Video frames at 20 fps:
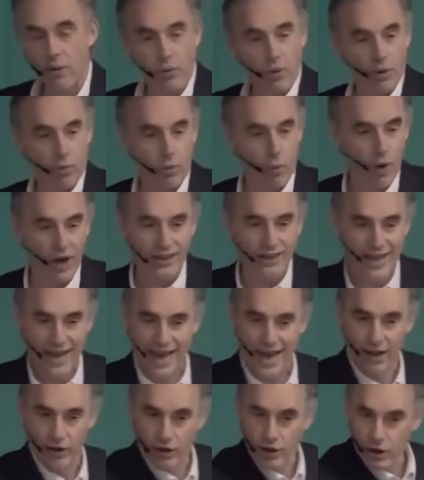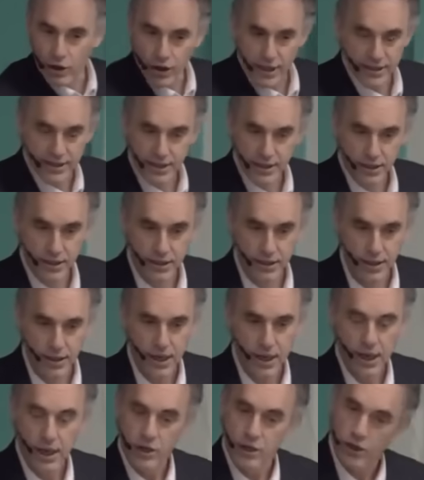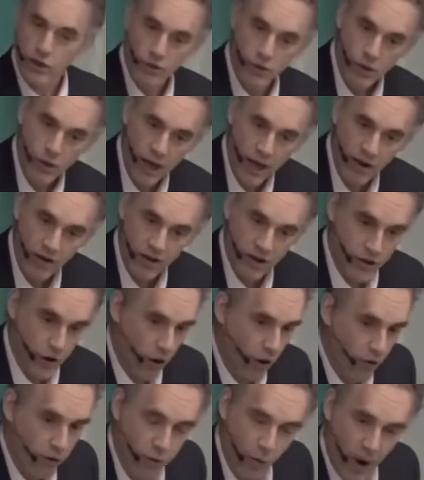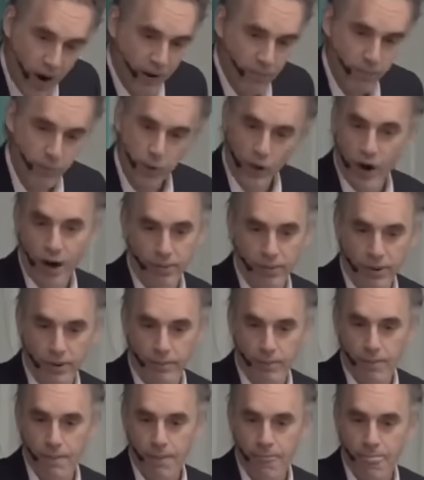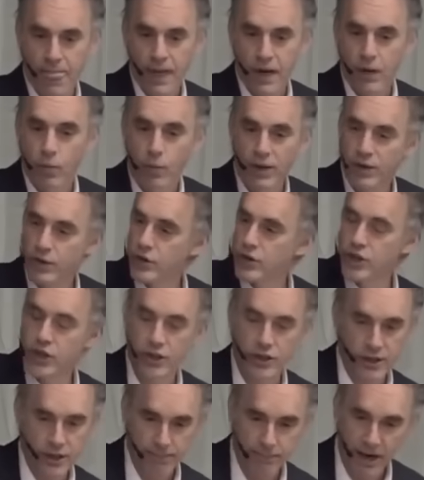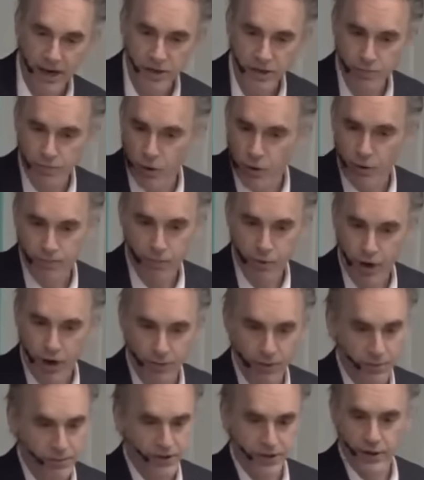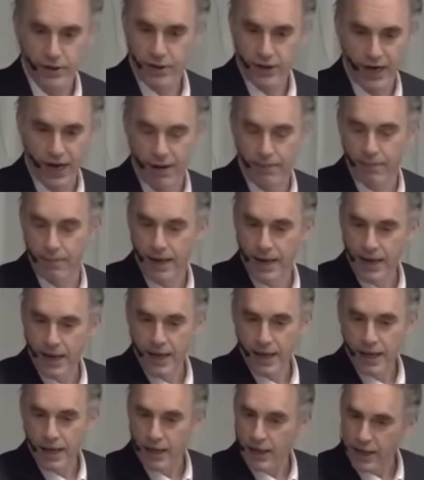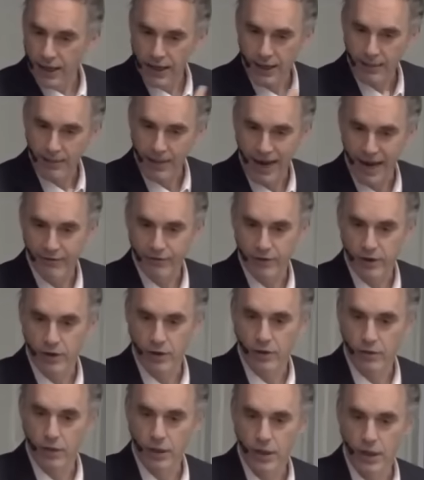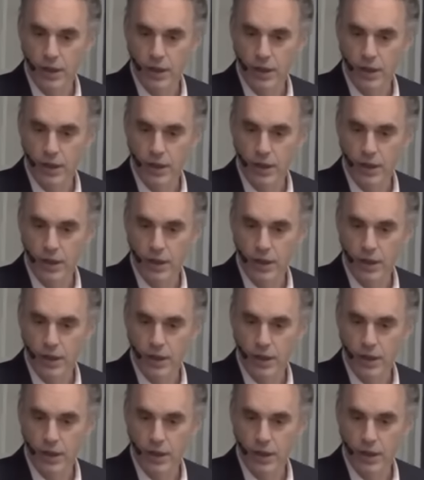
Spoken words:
Well, what the hell good is it to solve one problem when there's just a bunch more problems that are going to come after you?